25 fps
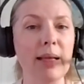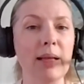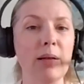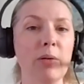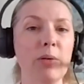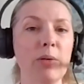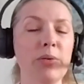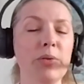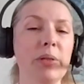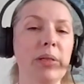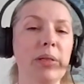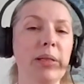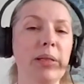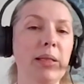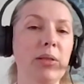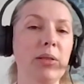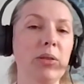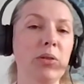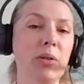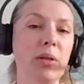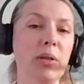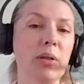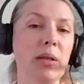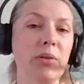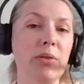can also lead
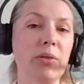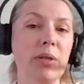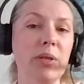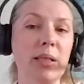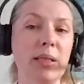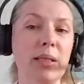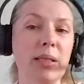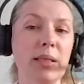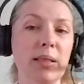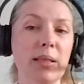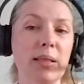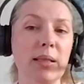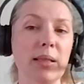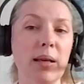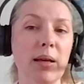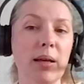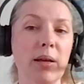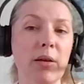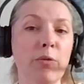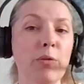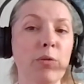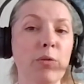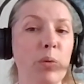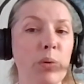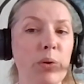to increased
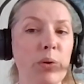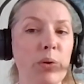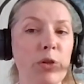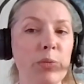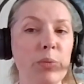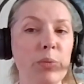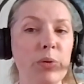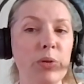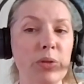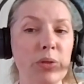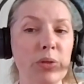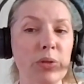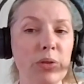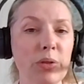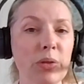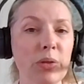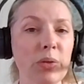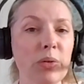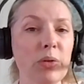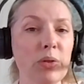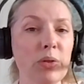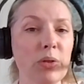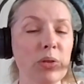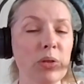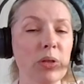forced
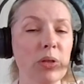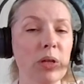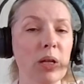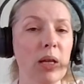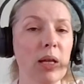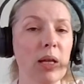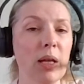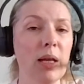prostitution,